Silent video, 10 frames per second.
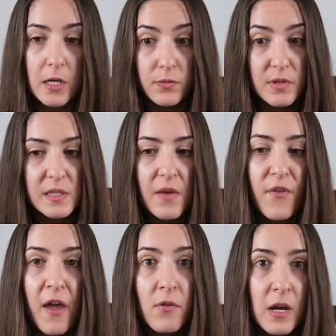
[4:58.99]
This is a
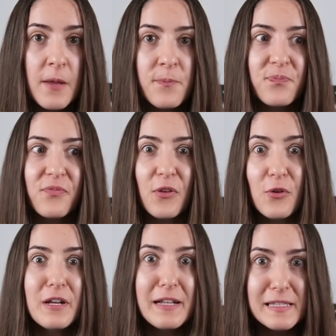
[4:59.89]
very
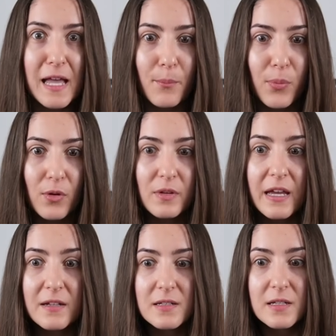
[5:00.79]
good example
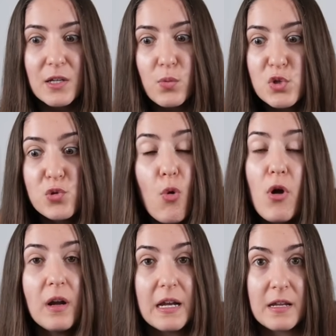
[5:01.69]
that it was too
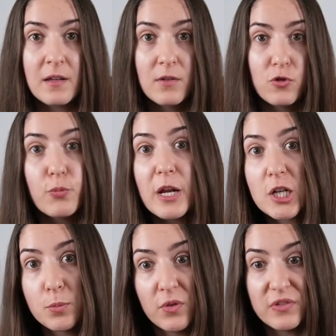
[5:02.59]
early to play
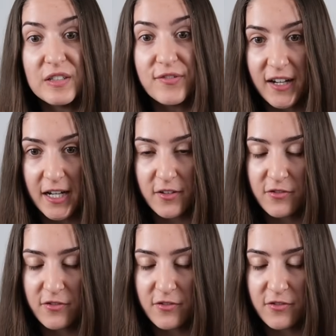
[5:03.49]
the move d5.